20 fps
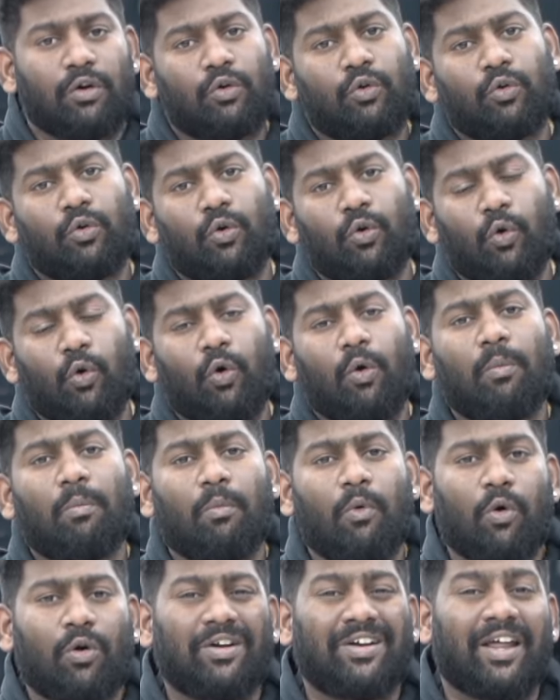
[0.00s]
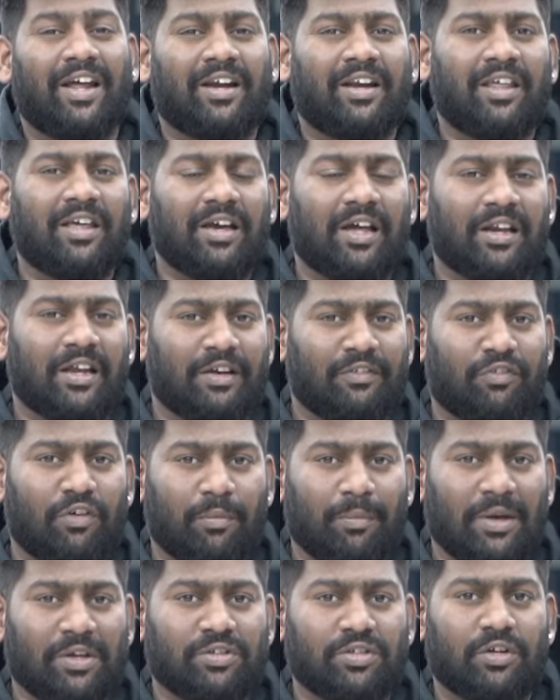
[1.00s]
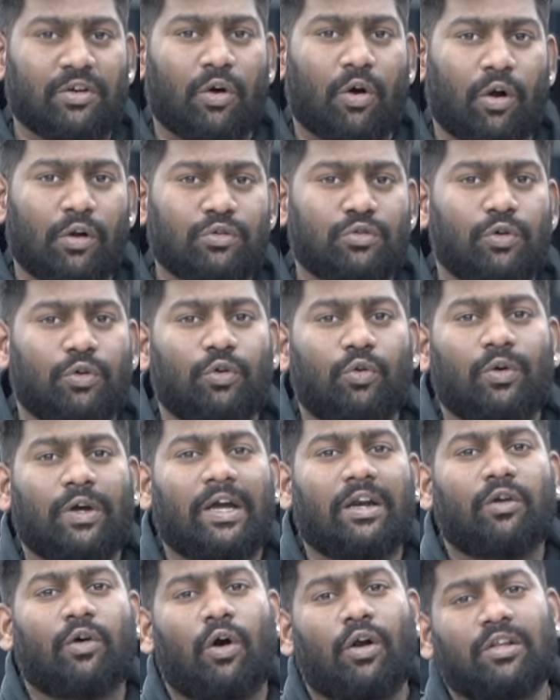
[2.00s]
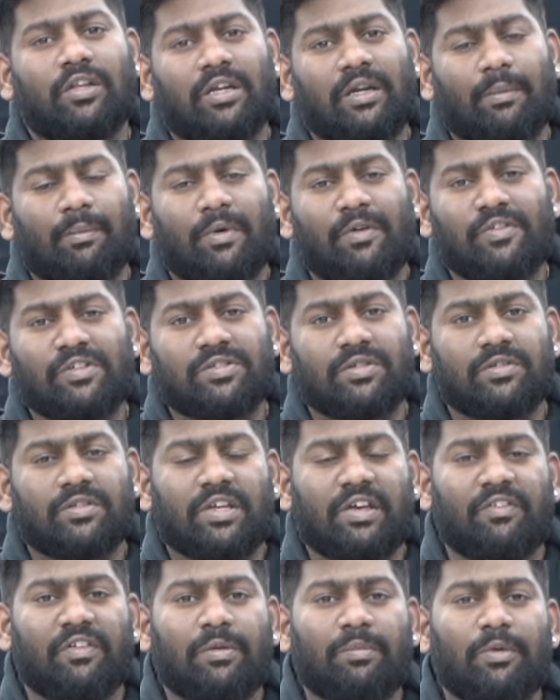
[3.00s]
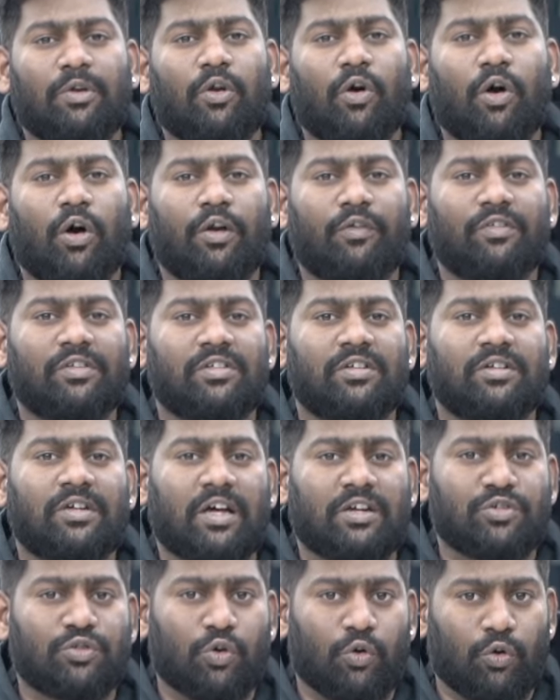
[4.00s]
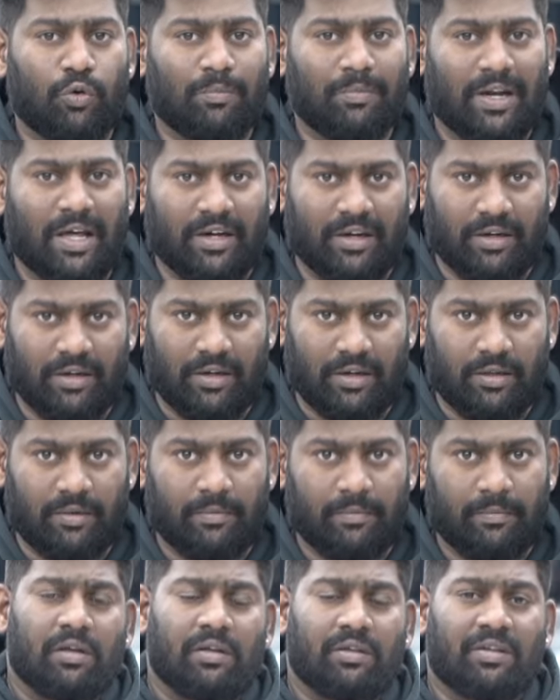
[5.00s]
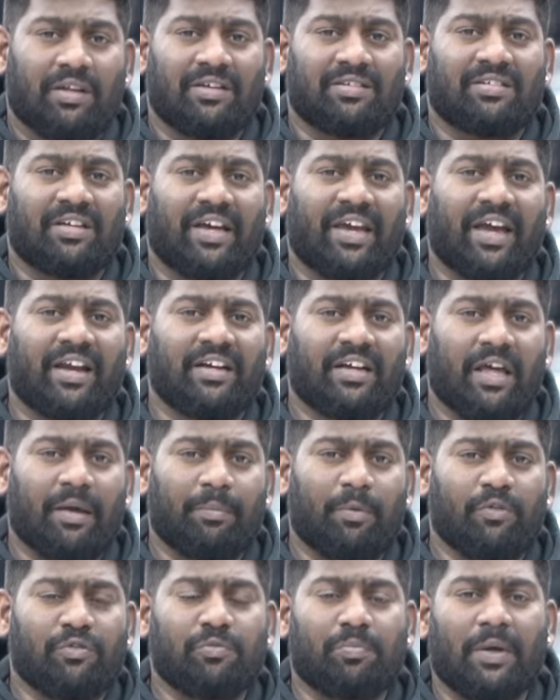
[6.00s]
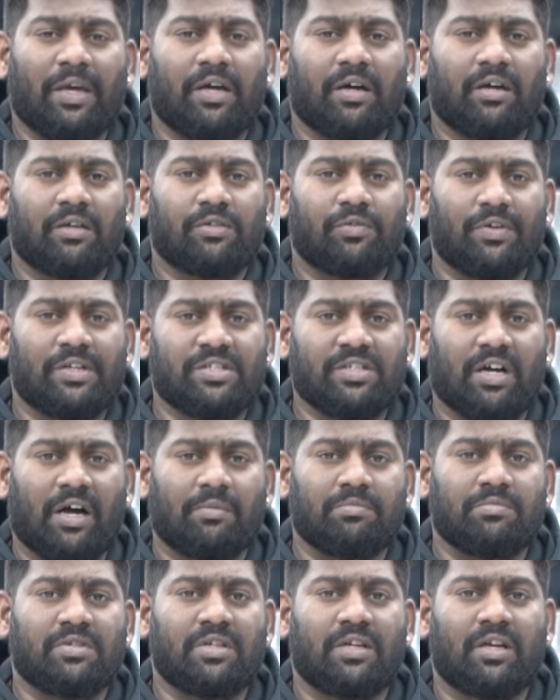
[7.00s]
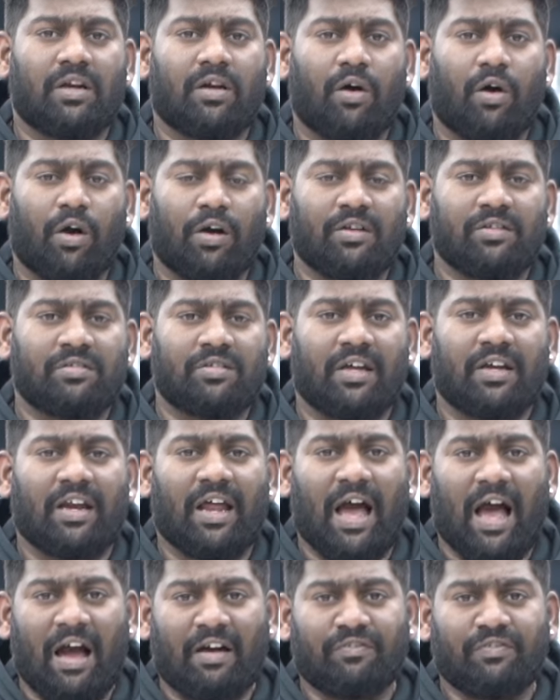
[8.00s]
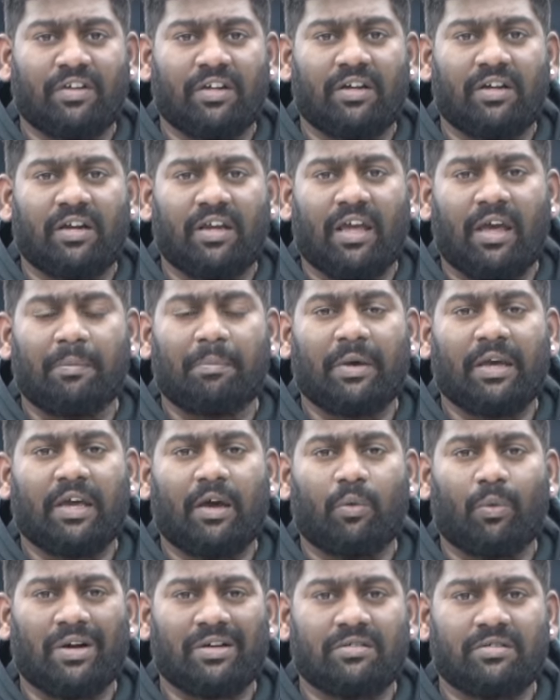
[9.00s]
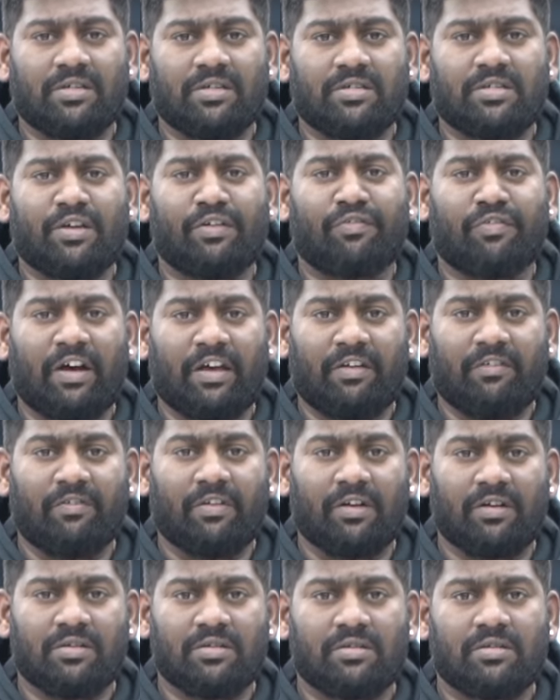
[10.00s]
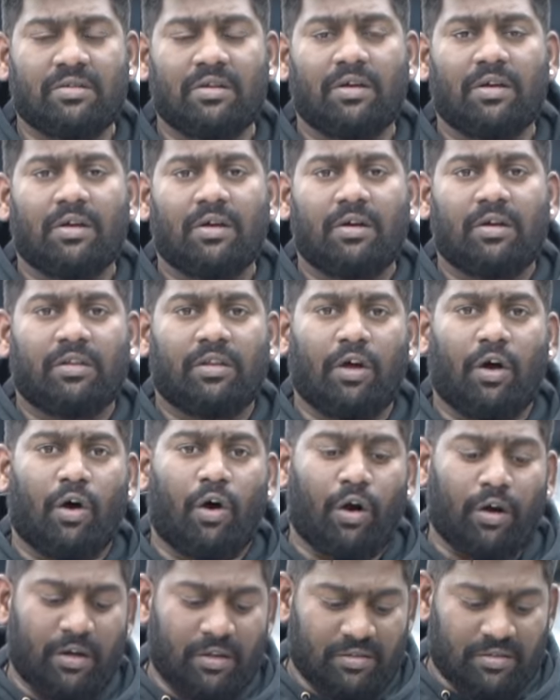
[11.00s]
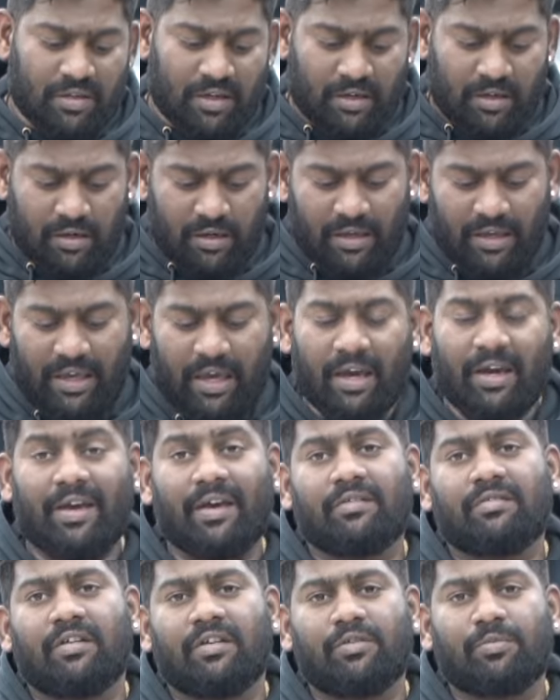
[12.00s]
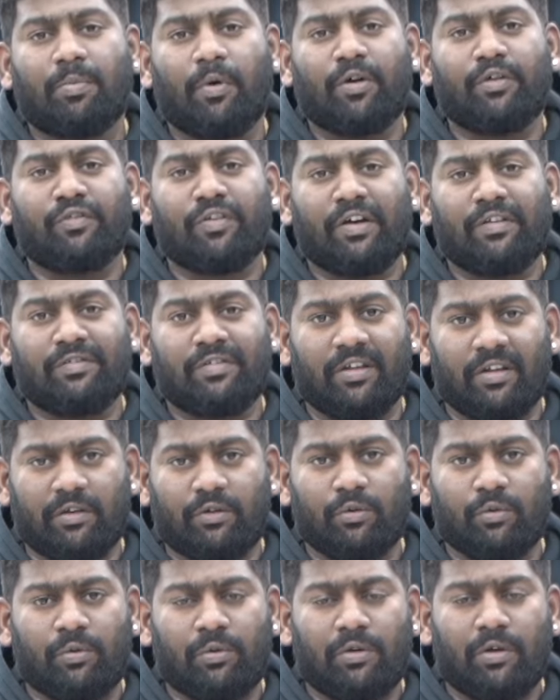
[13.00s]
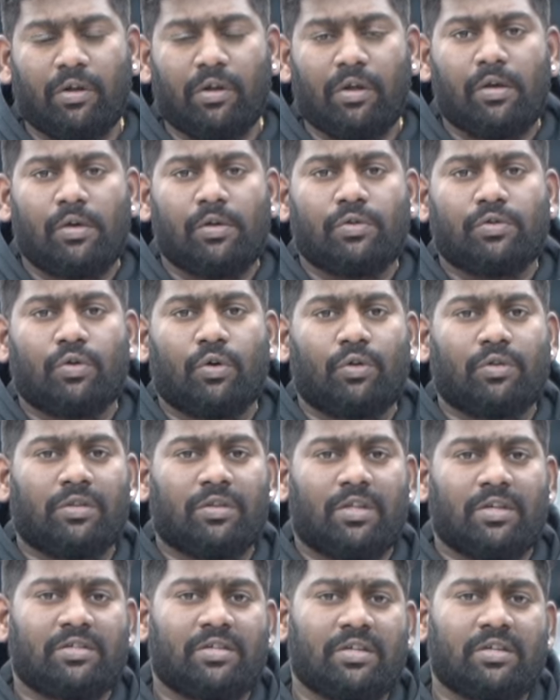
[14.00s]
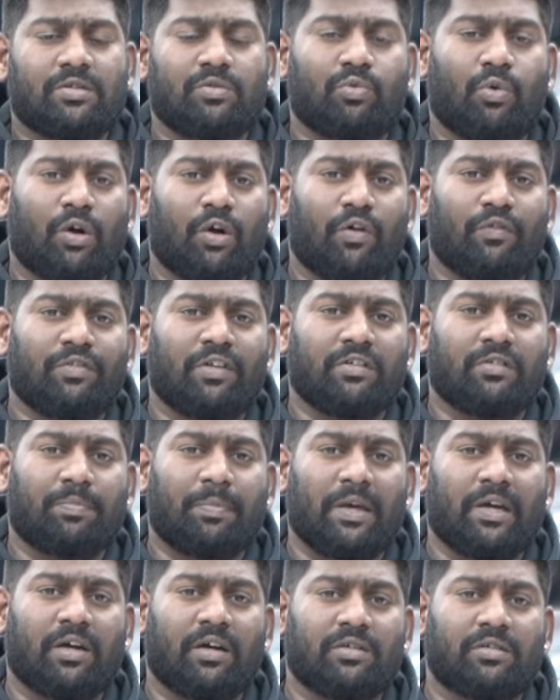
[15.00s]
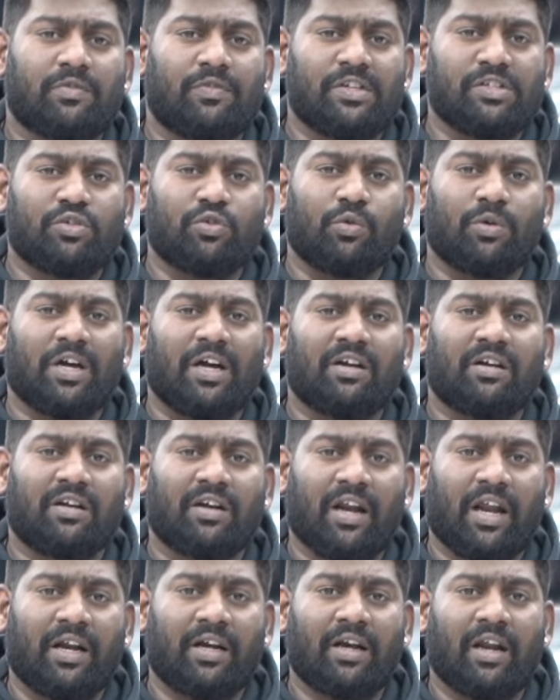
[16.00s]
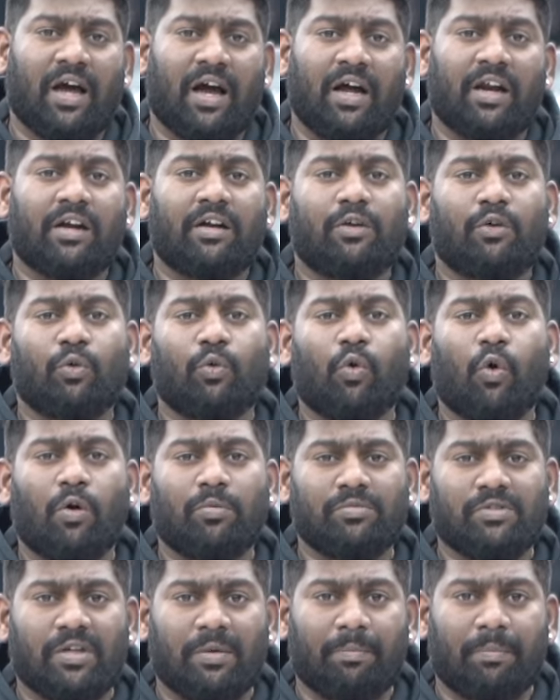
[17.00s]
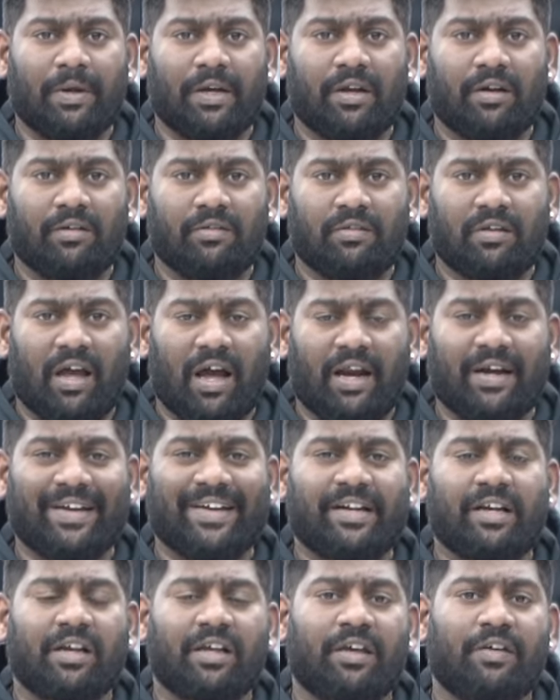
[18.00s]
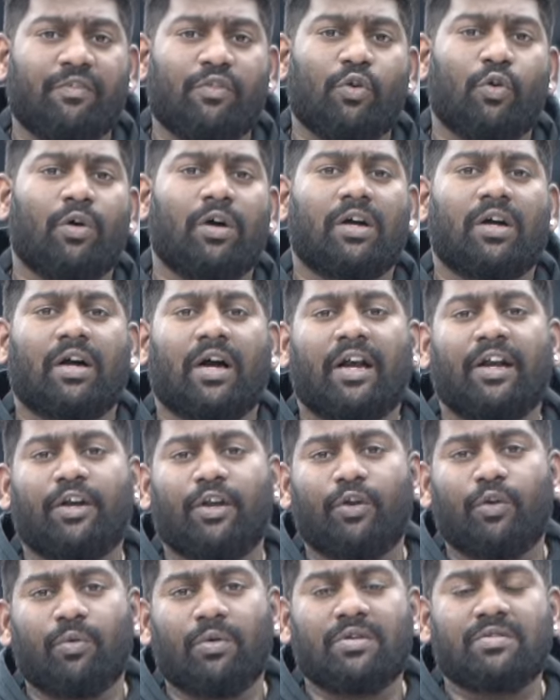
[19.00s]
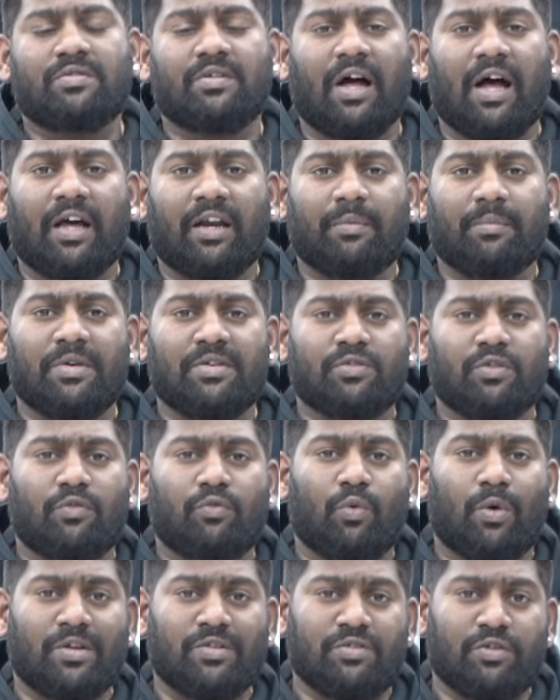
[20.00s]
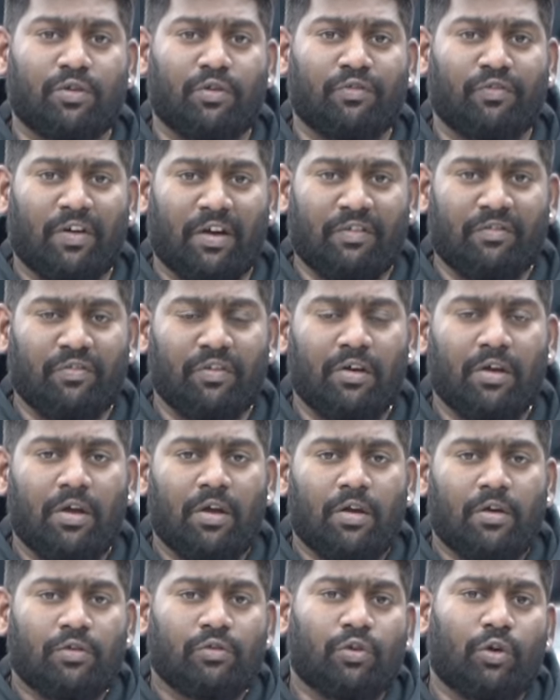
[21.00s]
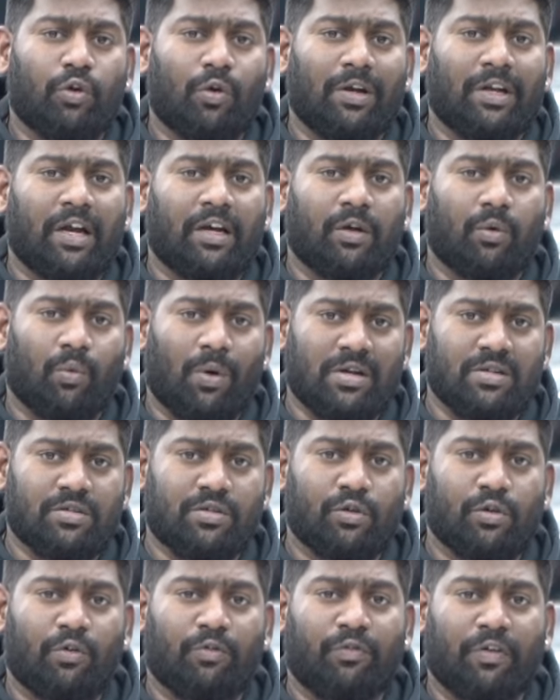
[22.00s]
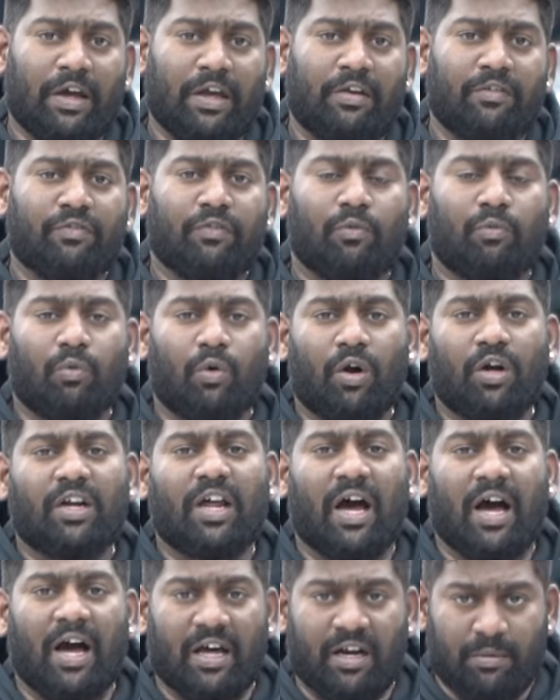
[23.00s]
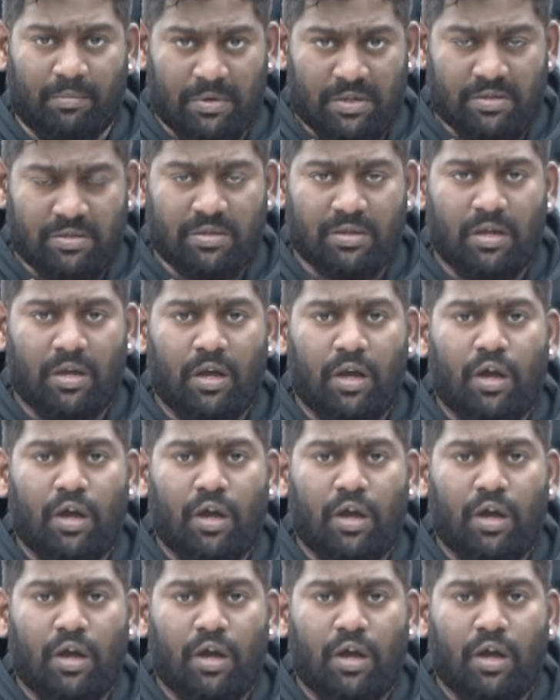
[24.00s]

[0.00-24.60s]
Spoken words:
To know more technical information, also you can call the number which is given below or visit our showroom directly. The second type of speakers which comes in Audison after APK 165 is the Audison AK65 C2. So this is one of the speakers which you can run at 2 ohms impedance, and it will give you a continuous RMS of 105. So you will get a 105 watt RMS.